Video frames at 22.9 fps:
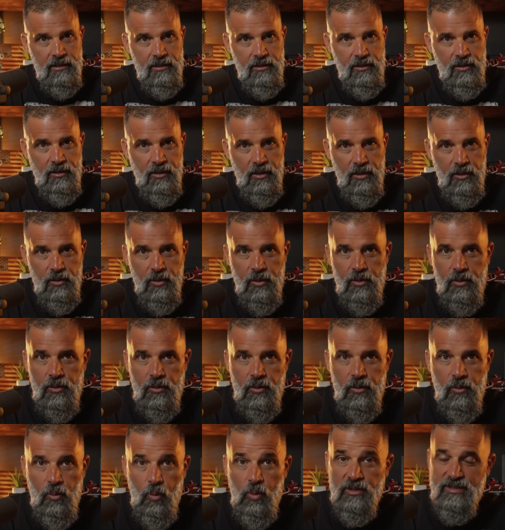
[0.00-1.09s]

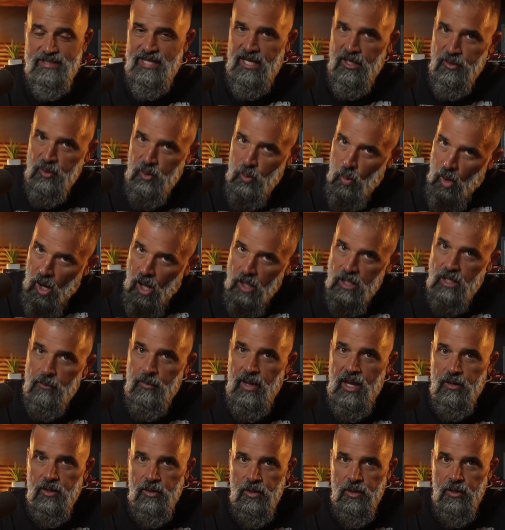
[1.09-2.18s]
who will tell you all
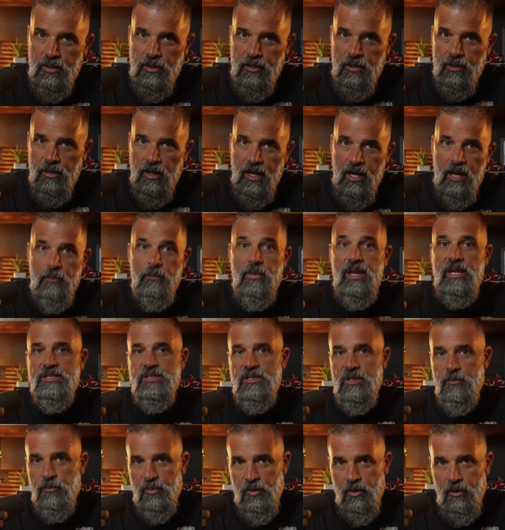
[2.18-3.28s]
about her
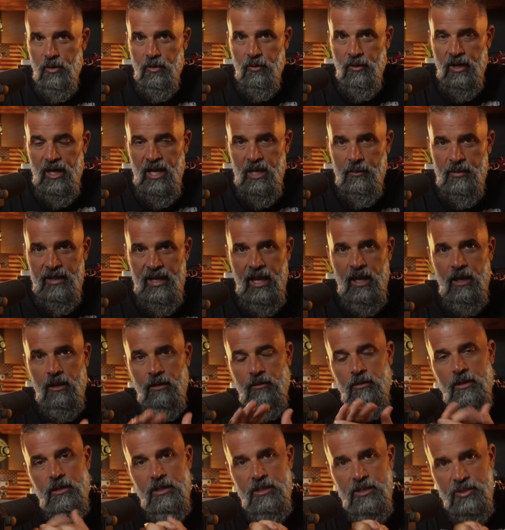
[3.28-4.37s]
amazing program and how